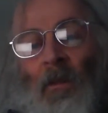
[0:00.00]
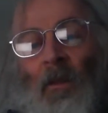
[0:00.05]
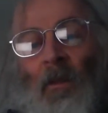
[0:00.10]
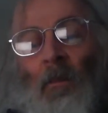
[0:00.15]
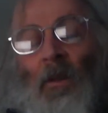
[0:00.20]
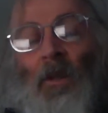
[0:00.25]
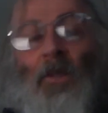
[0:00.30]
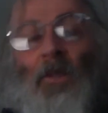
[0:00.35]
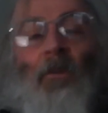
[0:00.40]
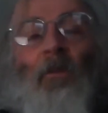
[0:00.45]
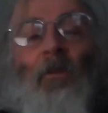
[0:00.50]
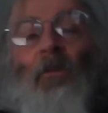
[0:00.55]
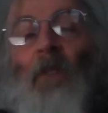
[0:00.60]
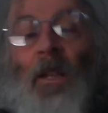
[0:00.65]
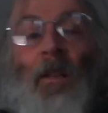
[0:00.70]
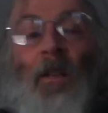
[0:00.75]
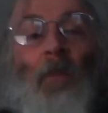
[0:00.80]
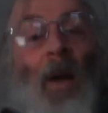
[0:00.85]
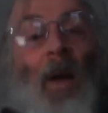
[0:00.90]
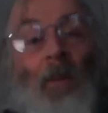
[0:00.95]
because we've
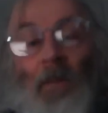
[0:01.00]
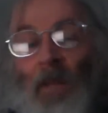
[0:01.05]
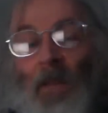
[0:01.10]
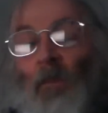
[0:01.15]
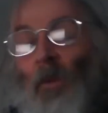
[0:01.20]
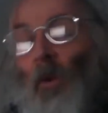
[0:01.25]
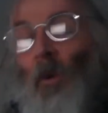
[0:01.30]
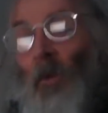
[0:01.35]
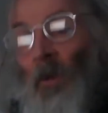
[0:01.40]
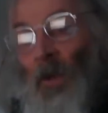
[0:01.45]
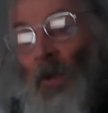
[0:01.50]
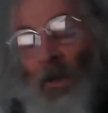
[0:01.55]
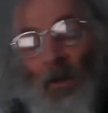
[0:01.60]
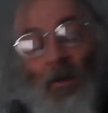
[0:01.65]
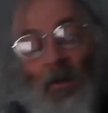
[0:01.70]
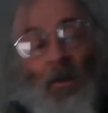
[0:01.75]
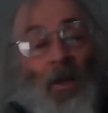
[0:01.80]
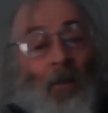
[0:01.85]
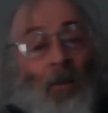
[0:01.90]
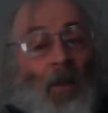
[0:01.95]
already mapped them all.
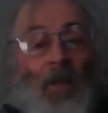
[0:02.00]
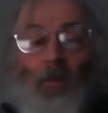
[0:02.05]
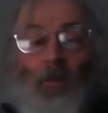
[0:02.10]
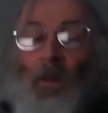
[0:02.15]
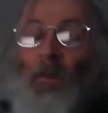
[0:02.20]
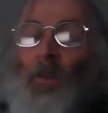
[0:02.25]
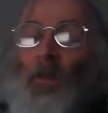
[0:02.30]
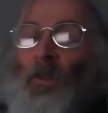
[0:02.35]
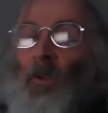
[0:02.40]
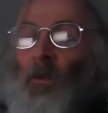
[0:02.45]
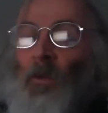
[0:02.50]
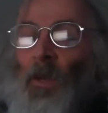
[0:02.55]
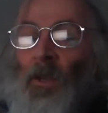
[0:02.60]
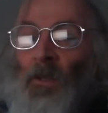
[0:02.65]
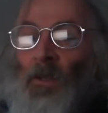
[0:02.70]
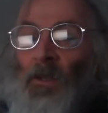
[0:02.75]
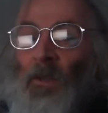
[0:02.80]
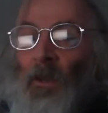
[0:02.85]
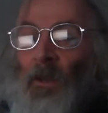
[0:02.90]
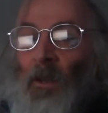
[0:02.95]
Not many people know
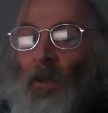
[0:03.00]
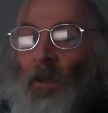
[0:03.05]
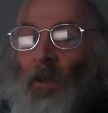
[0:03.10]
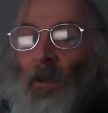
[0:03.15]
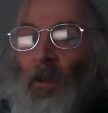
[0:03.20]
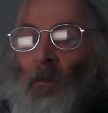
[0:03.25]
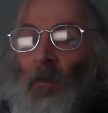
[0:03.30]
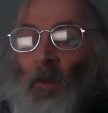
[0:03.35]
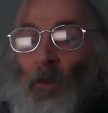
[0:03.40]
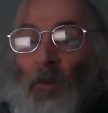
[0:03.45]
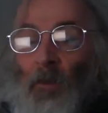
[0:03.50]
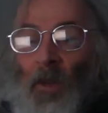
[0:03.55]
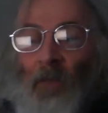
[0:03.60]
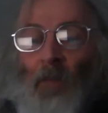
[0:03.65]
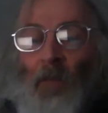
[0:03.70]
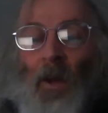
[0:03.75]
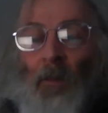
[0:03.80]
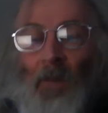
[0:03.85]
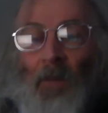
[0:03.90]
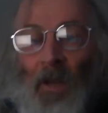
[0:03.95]
this, but we have
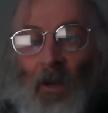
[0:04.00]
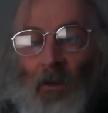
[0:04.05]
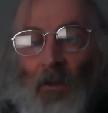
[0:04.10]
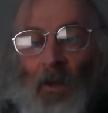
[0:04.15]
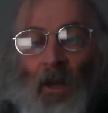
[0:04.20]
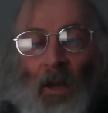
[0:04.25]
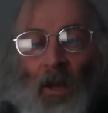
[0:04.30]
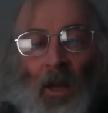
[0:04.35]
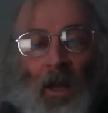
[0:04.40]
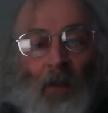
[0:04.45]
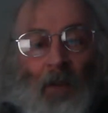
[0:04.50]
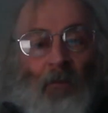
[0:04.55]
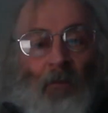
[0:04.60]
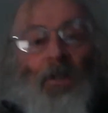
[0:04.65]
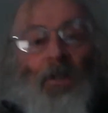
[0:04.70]
mapped out every